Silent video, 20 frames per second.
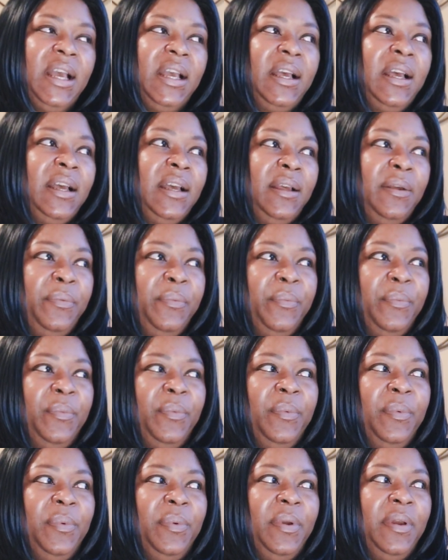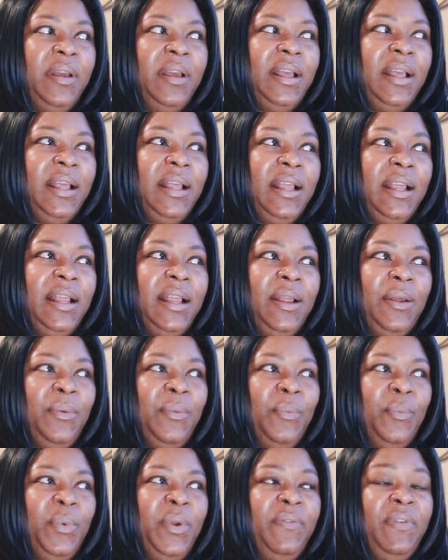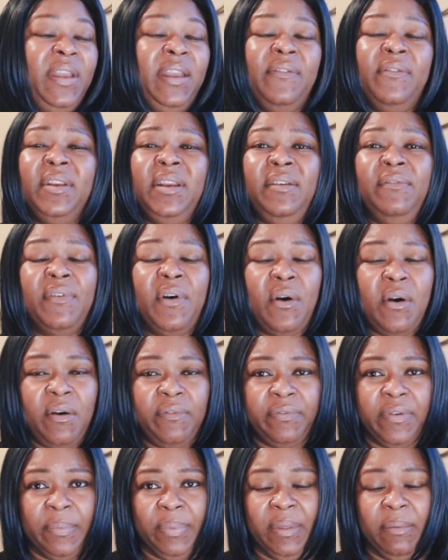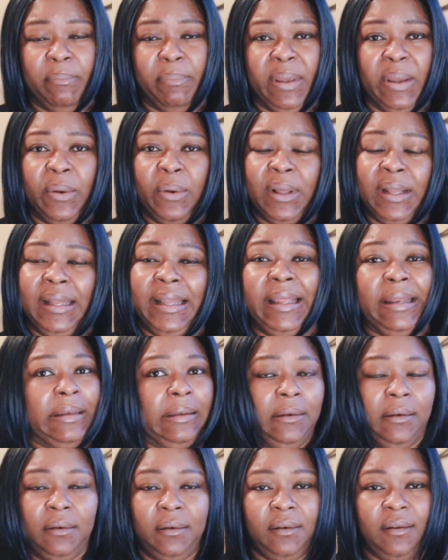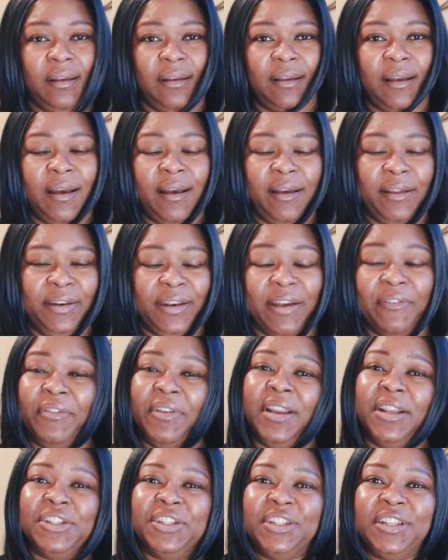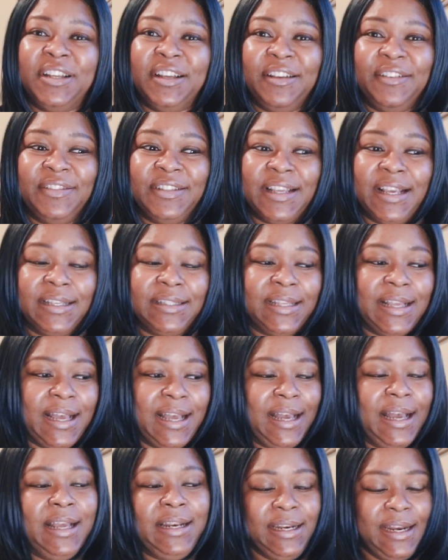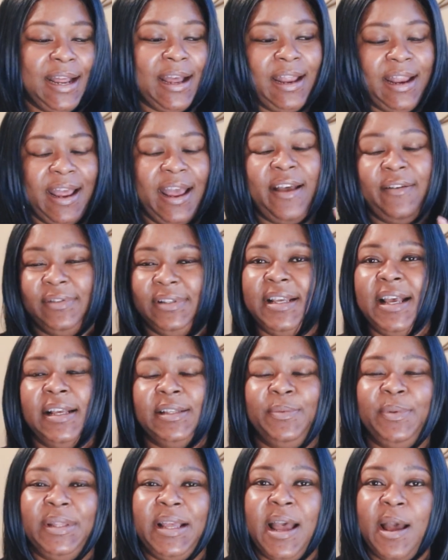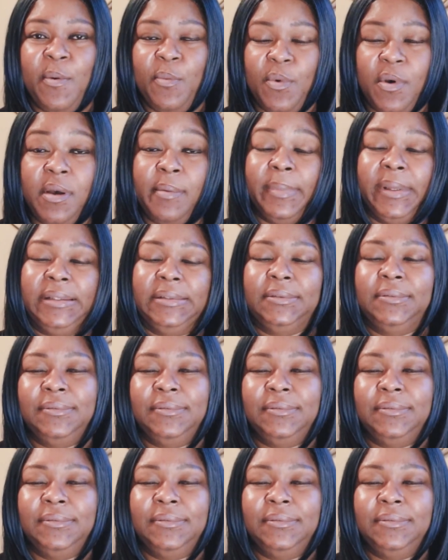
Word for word: Uh, we've even evolved from the Bill Clinton uh, definition of sex. I did not have sex with that woman.